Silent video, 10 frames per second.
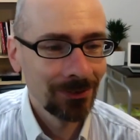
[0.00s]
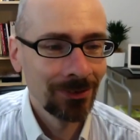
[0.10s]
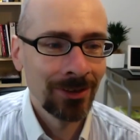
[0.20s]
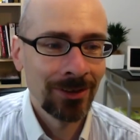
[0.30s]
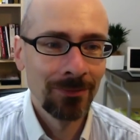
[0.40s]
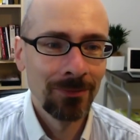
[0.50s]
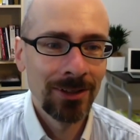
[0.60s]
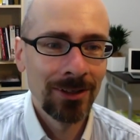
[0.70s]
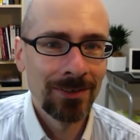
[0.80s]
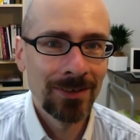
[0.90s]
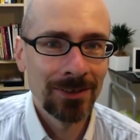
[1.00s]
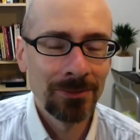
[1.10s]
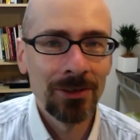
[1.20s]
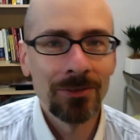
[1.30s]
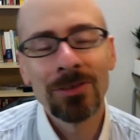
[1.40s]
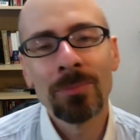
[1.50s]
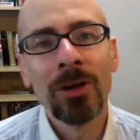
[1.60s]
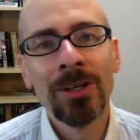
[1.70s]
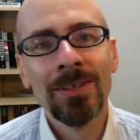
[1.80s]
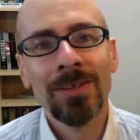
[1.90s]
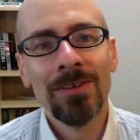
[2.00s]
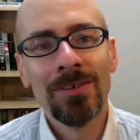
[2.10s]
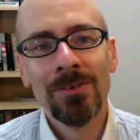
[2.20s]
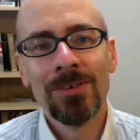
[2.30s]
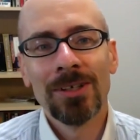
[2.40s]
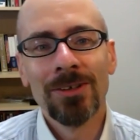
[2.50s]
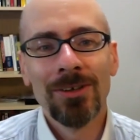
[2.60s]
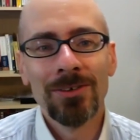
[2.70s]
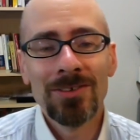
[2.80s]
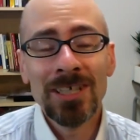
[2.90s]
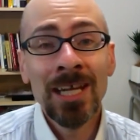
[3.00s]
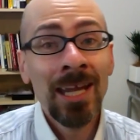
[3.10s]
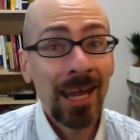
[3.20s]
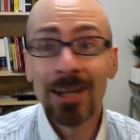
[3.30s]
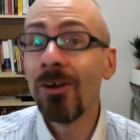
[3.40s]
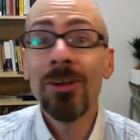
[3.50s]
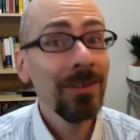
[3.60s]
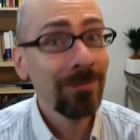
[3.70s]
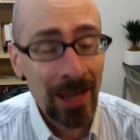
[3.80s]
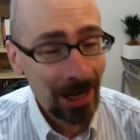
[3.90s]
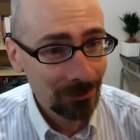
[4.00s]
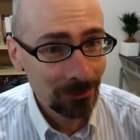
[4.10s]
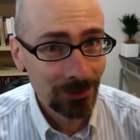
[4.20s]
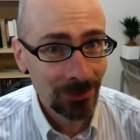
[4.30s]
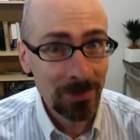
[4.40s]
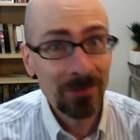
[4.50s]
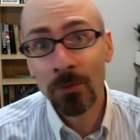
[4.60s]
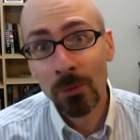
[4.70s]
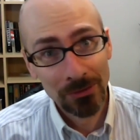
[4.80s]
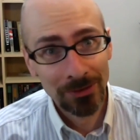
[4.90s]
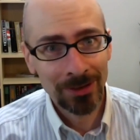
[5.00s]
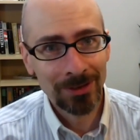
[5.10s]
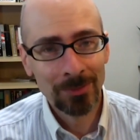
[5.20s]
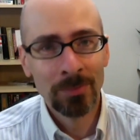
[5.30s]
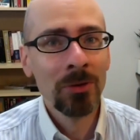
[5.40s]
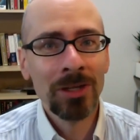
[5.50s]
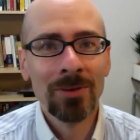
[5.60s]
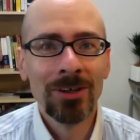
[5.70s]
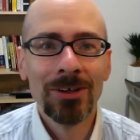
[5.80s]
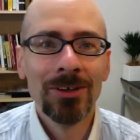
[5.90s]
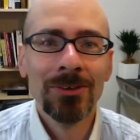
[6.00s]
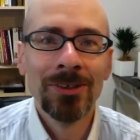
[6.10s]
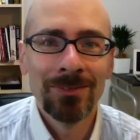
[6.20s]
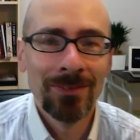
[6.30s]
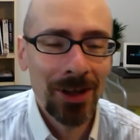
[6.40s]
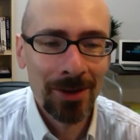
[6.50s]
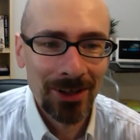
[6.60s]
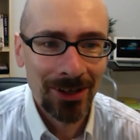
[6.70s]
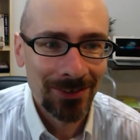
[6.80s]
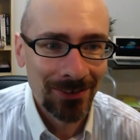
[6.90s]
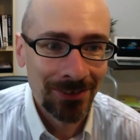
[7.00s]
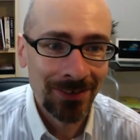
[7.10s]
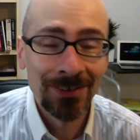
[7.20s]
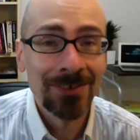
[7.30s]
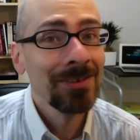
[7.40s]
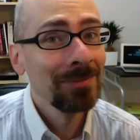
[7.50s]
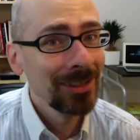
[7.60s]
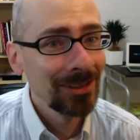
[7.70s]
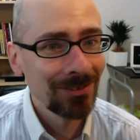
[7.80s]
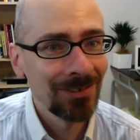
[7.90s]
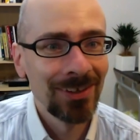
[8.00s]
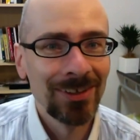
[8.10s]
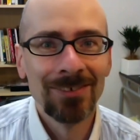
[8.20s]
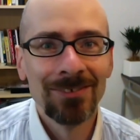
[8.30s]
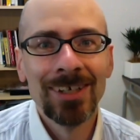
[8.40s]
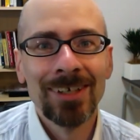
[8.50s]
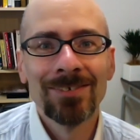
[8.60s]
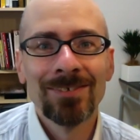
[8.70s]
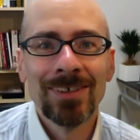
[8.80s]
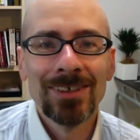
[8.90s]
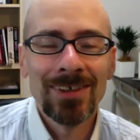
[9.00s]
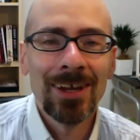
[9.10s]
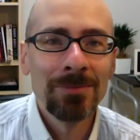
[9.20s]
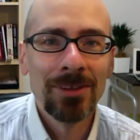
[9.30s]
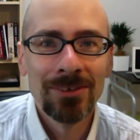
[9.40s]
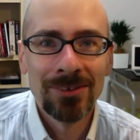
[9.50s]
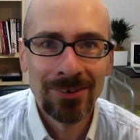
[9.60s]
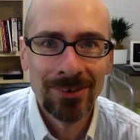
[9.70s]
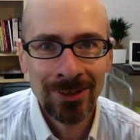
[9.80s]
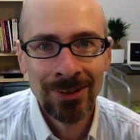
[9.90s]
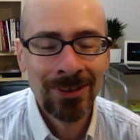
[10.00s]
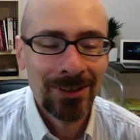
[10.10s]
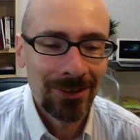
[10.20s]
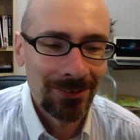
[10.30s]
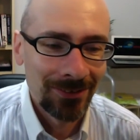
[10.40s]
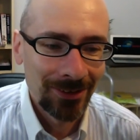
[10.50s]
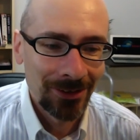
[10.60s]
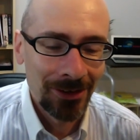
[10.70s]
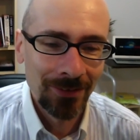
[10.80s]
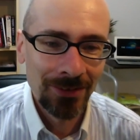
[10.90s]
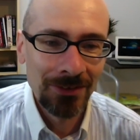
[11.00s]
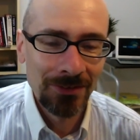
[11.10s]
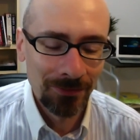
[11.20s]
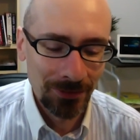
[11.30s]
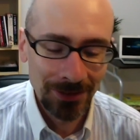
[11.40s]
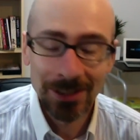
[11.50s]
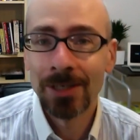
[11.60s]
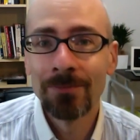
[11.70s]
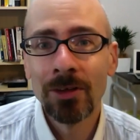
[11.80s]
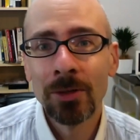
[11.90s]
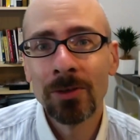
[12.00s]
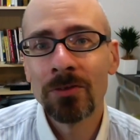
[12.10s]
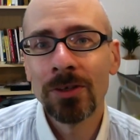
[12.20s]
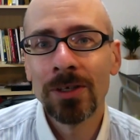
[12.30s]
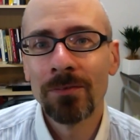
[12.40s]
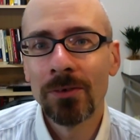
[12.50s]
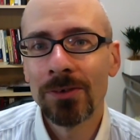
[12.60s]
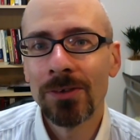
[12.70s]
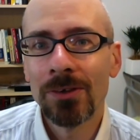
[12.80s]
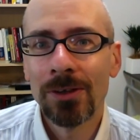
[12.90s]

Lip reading: or the way that we are responding to this new technology. And all of that was before the Pokemon Go phenomenon. So it's extremely interesting that we have timed this conversation for today. I'm very much looking forward to the